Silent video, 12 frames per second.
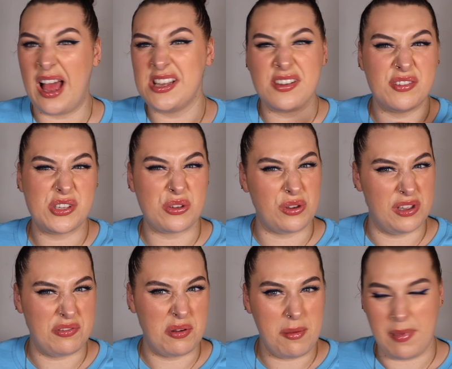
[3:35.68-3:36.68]
just have to talk
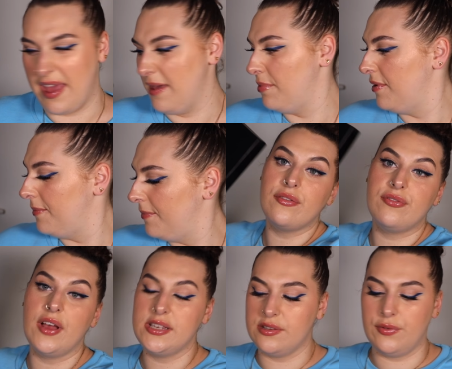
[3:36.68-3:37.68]
you through it, babe.
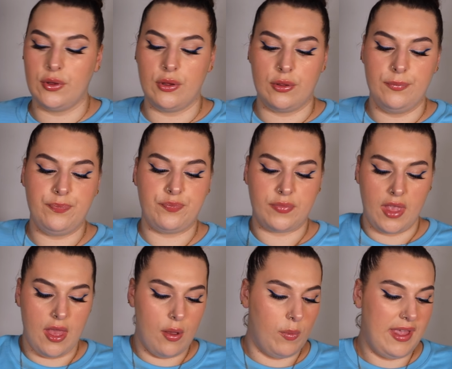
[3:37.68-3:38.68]
First of all,
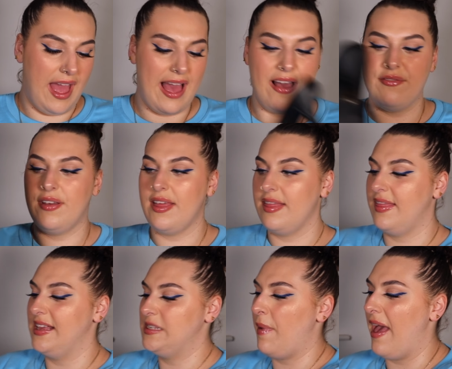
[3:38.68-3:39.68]
we have
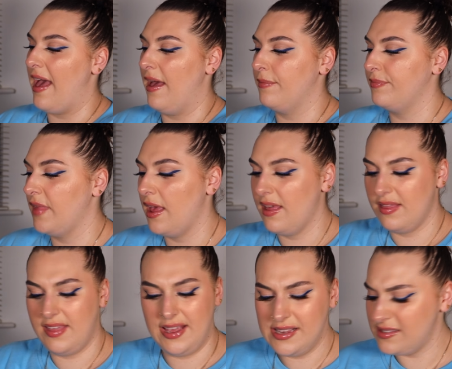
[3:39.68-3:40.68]
this pair.
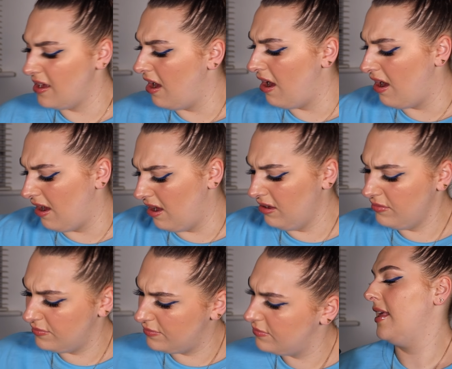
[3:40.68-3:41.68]
These are
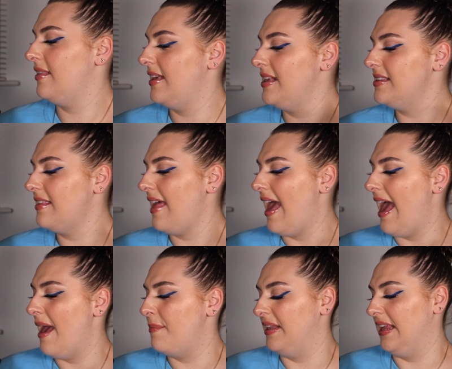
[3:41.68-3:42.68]
the
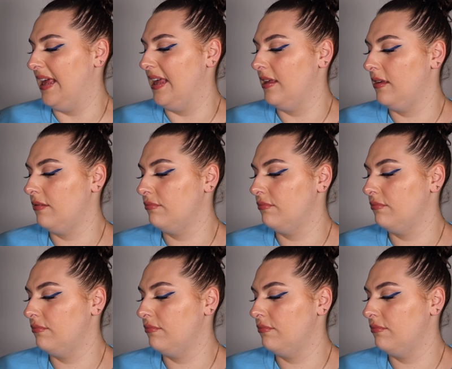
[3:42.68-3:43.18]
Emily.